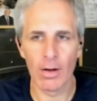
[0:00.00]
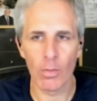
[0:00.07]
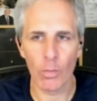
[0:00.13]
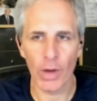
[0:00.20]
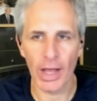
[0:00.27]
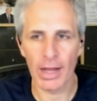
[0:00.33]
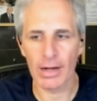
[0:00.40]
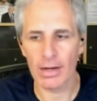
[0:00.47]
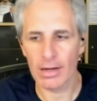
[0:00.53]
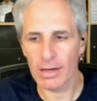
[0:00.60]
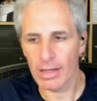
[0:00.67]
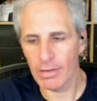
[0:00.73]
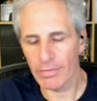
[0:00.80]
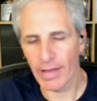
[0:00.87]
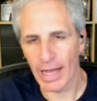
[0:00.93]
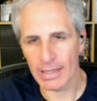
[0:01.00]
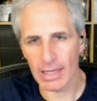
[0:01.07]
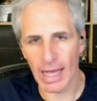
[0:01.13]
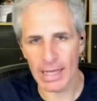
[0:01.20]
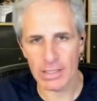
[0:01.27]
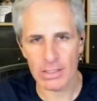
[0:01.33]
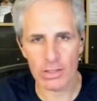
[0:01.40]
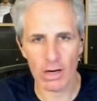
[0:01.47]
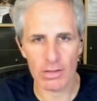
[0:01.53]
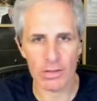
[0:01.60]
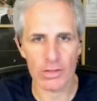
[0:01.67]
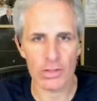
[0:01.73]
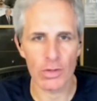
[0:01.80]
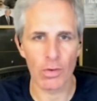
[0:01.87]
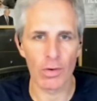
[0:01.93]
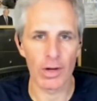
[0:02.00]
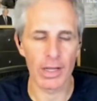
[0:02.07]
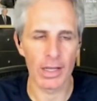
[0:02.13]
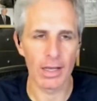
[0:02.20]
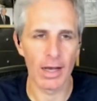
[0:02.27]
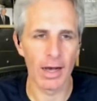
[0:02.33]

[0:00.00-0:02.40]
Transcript: when, in fact, I start the story